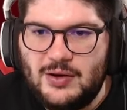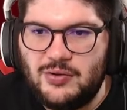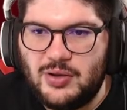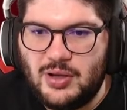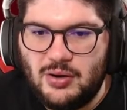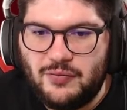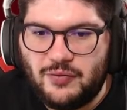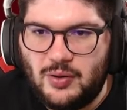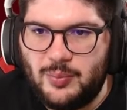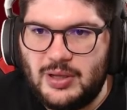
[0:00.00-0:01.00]
you could go
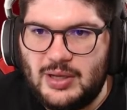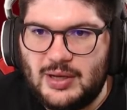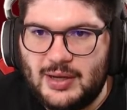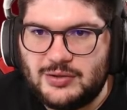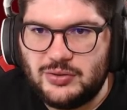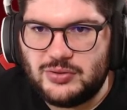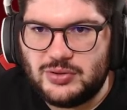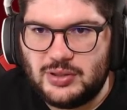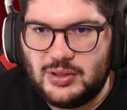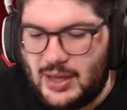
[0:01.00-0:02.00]
from Iheanacho
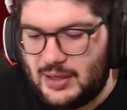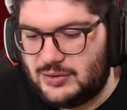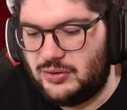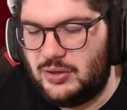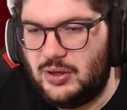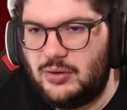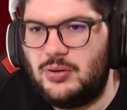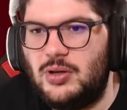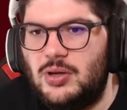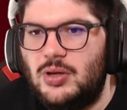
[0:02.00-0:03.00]
to Antonio,
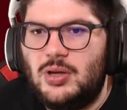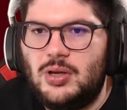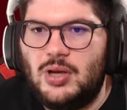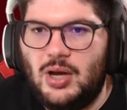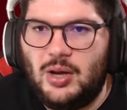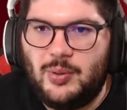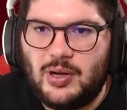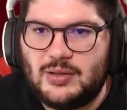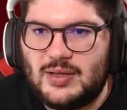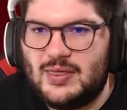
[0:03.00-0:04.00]
because
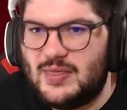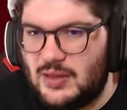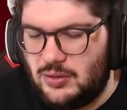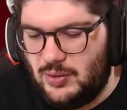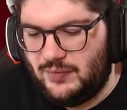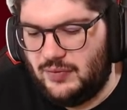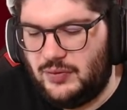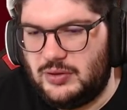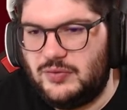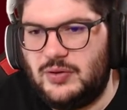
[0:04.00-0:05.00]
um, I think you have the
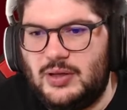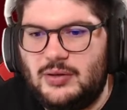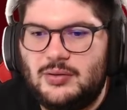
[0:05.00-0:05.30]
funds for that.